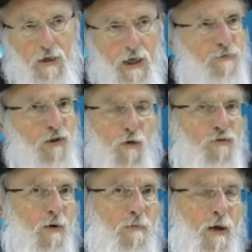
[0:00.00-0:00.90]
Even though
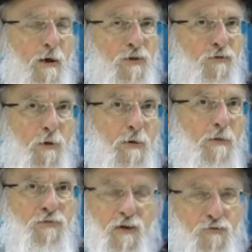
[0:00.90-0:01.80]
from, they're from
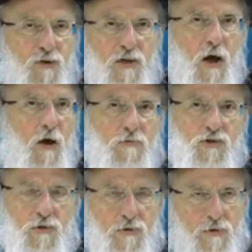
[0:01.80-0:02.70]
different
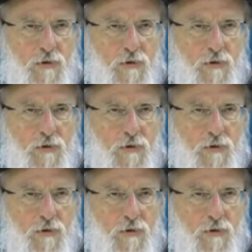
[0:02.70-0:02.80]
cultures.